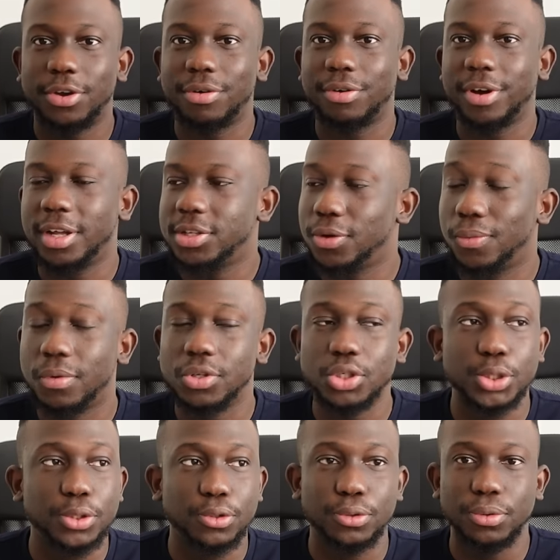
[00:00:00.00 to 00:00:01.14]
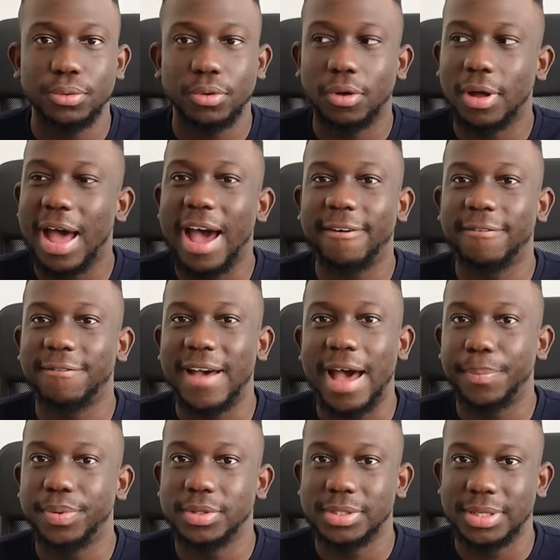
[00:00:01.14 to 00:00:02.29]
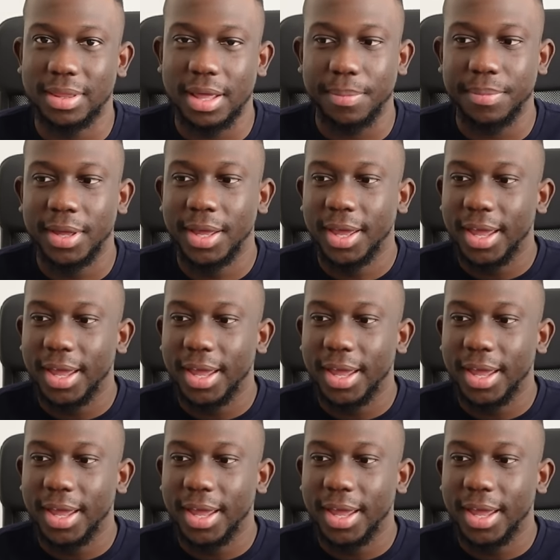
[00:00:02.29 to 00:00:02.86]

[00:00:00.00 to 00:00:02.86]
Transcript: creator wants to do or have happen to them